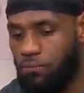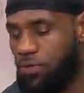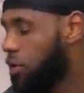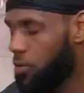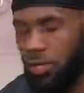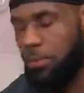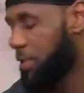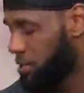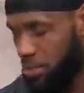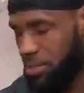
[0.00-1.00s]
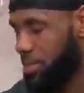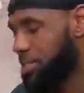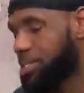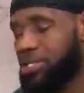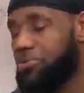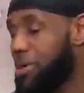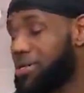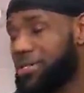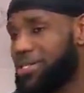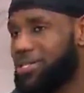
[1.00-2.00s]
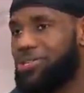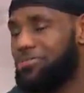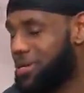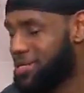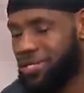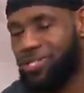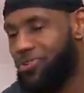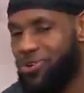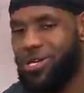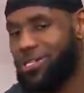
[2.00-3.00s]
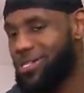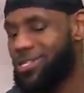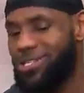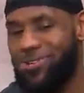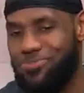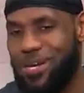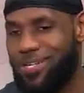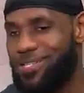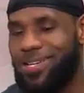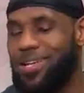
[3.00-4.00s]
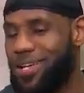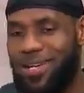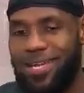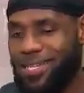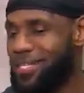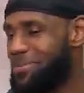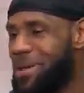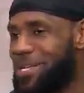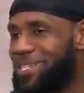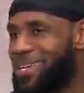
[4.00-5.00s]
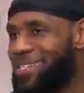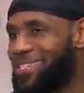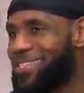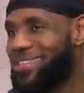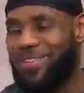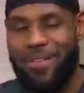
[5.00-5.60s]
So on. I mean, it's just too much. It's just too much. The story is just too much. It doesn't make sense.